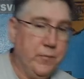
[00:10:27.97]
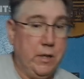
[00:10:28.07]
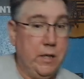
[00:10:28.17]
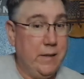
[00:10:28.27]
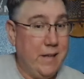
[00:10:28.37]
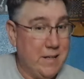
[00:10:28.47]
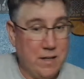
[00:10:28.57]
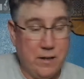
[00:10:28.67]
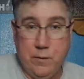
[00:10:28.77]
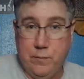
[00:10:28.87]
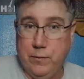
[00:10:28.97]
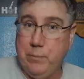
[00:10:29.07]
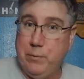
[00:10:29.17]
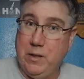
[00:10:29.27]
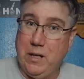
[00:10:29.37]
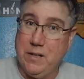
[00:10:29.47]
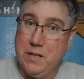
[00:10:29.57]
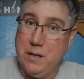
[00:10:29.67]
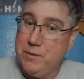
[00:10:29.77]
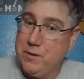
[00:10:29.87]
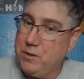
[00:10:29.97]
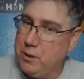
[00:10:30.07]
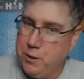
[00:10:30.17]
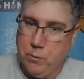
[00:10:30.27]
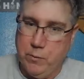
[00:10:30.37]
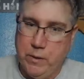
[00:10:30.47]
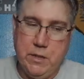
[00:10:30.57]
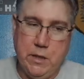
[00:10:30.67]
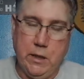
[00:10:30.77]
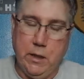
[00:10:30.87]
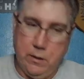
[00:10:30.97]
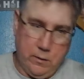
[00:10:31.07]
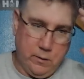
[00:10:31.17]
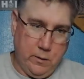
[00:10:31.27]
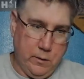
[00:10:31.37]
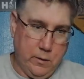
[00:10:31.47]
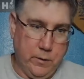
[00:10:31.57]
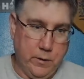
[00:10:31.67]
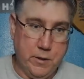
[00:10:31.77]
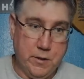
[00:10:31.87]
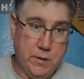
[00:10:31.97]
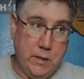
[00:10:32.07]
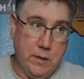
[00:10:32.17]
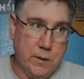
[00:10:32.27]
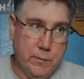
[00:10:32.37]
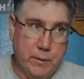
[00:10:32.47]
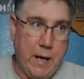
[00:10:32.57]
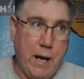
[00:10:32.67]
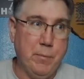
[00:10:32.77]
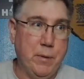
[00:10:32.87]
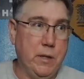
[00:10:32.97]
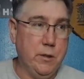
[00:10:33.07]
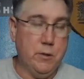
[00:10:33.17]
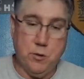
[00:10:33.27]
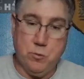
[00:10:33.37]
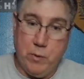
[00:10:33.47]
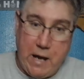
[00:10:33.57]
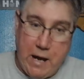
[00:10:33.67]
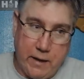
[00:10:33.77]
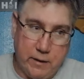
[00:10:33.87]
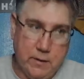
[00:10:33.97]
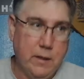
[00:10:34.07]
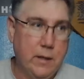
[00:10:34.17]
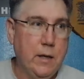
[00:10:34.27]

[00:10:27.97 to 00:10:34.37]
Again, that's how you flip it. A lot of times it's because you're reaching and, you're just seeing something happen and you just react.